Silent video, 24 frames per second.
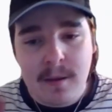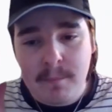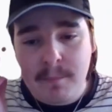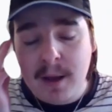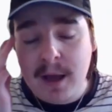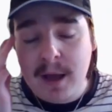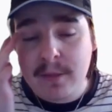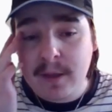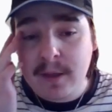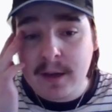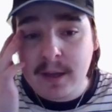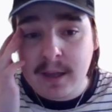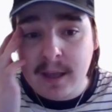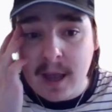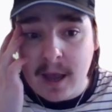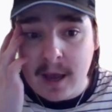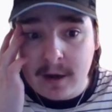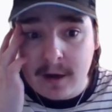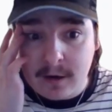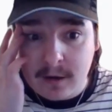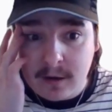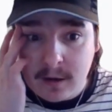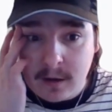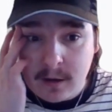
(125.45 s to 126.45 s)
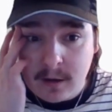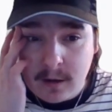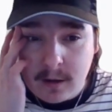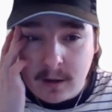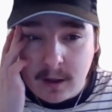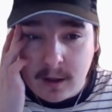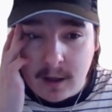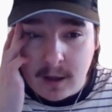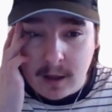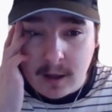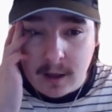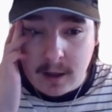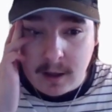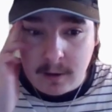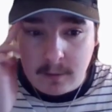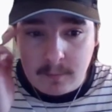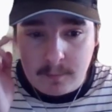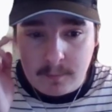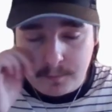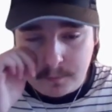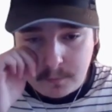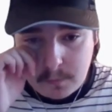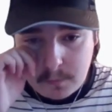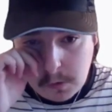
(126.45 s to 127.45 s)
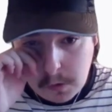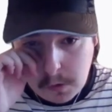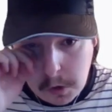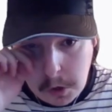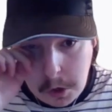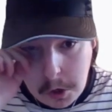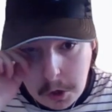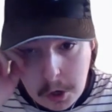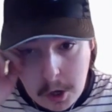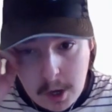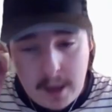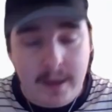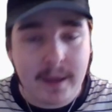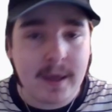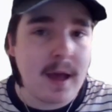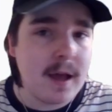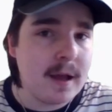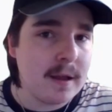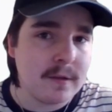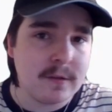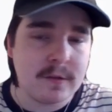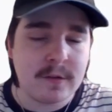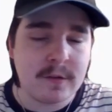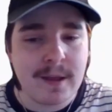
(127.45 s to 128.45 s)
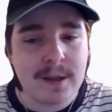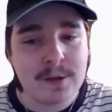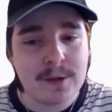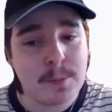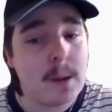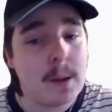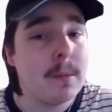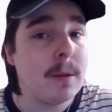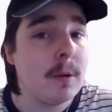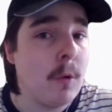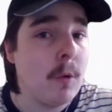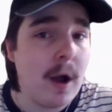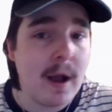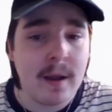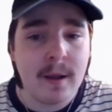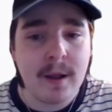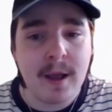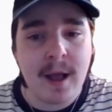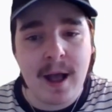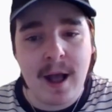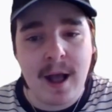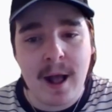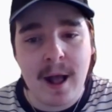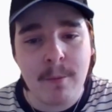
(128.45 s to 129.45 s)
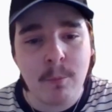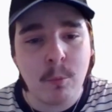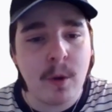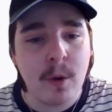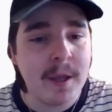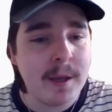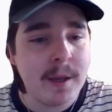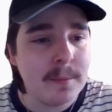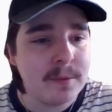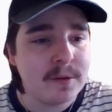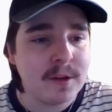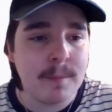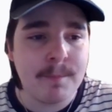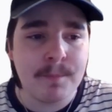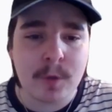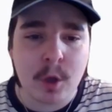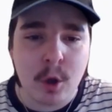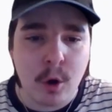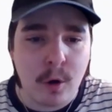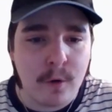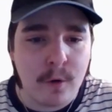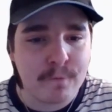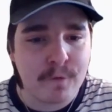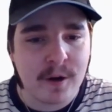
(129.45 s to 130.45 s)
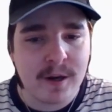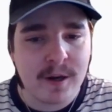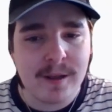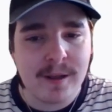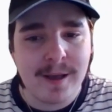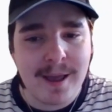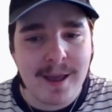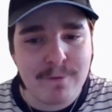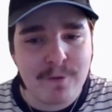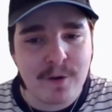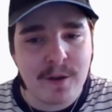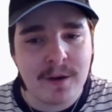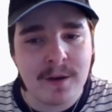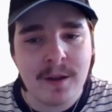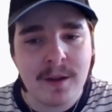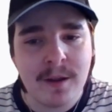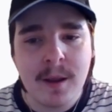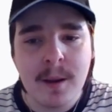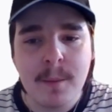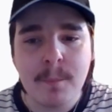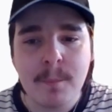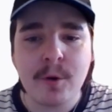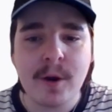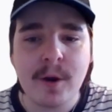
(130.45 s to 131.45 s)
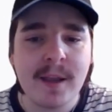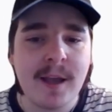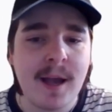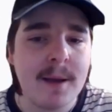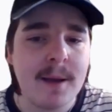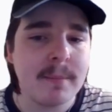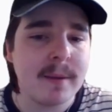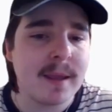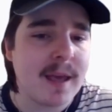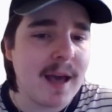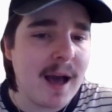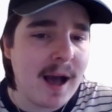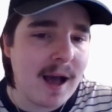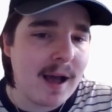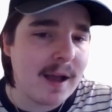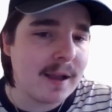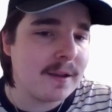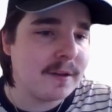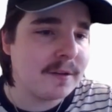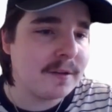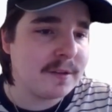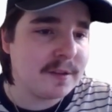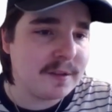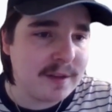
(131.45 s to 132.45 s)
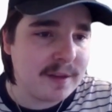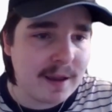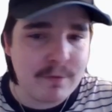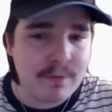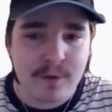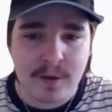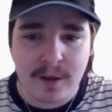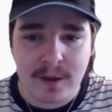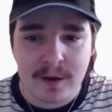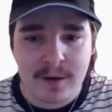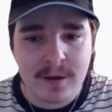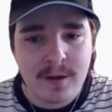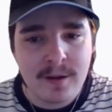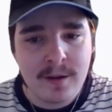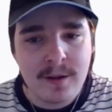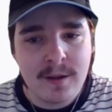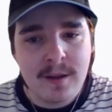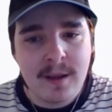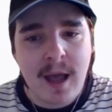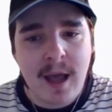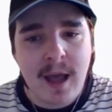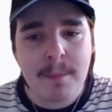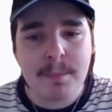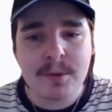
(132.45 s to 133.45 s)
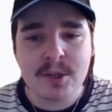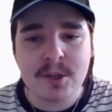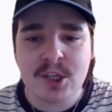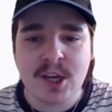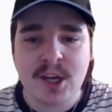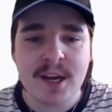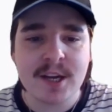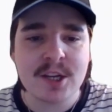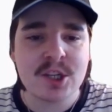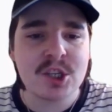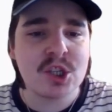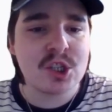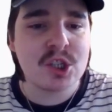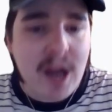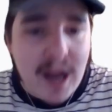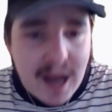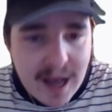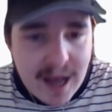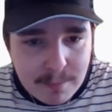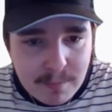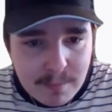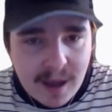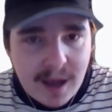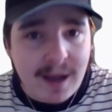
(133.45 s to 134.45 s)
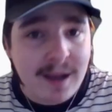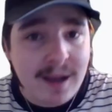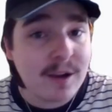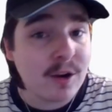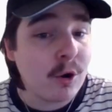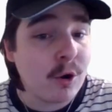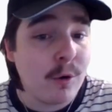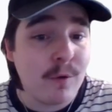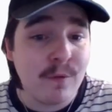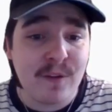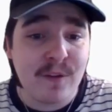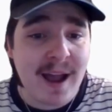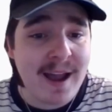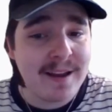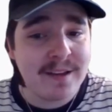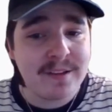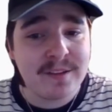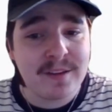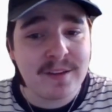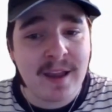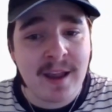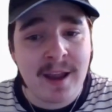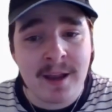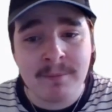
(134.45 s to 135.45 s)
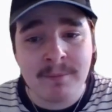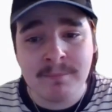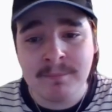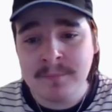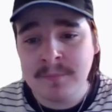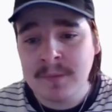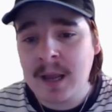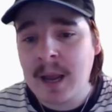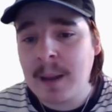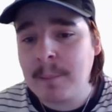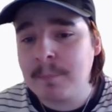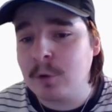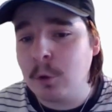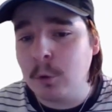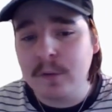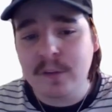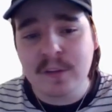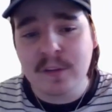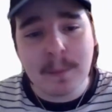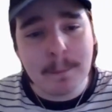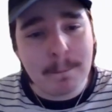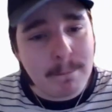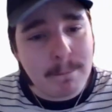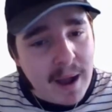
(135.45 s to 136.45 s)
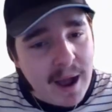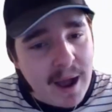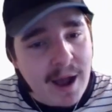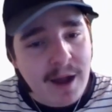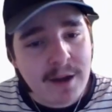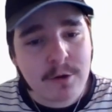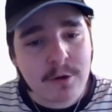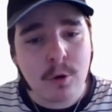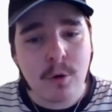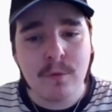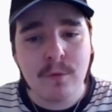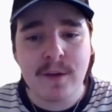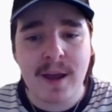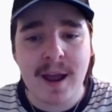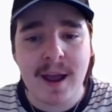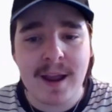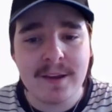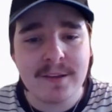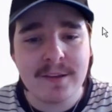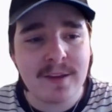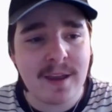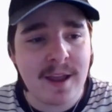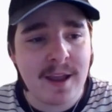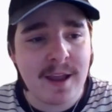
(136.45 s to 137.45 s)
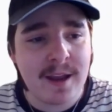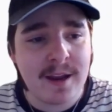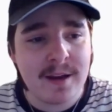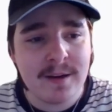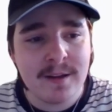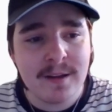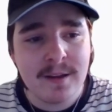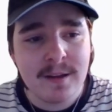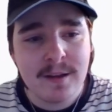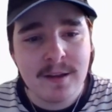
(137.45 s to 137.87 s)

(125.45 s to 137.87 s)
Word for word: But then again, um, he can't. So that's probably why. Um, Williamson gone for 11. Priyam Garg, 7. Abhishek Sharma gone for 18. Abdul Samad gone for 18.